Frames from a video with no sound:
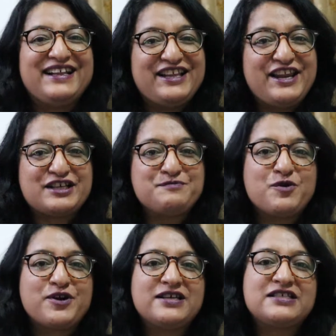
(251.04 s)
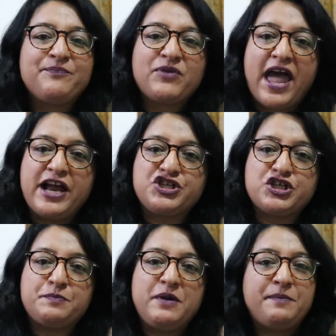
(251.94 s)
The next book is
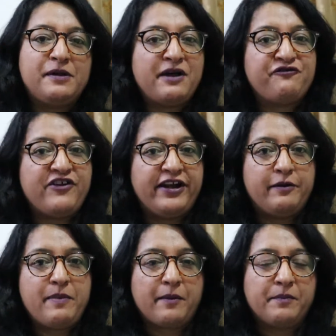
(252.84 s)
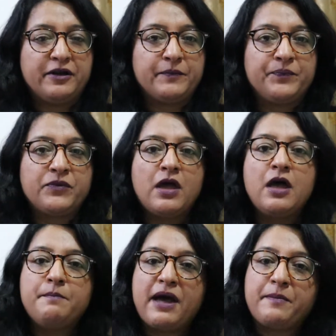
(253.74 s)
Anxious People by Frederick Backman.
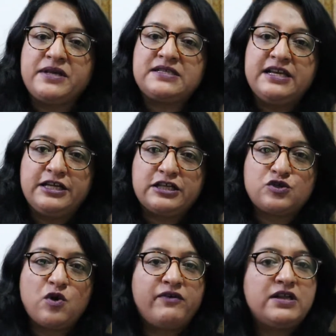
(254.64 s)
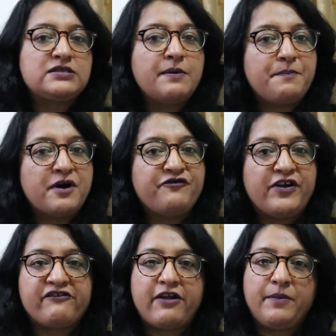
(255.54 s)
Backman's latest novel is the
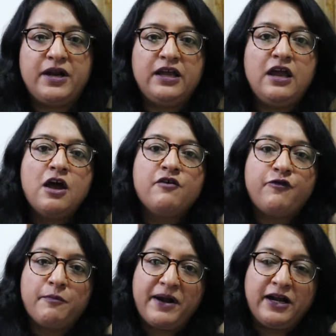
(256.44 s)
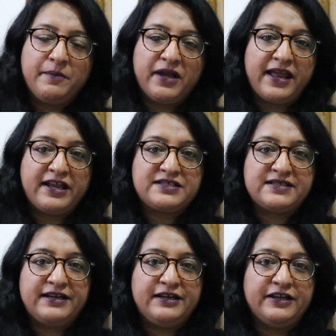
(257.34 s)
perfect remedy for pandemic and
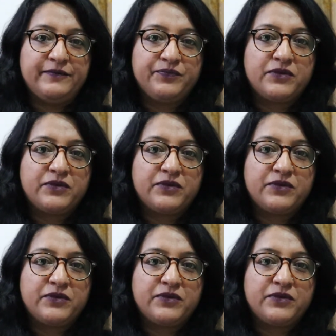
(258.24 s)
anxiety.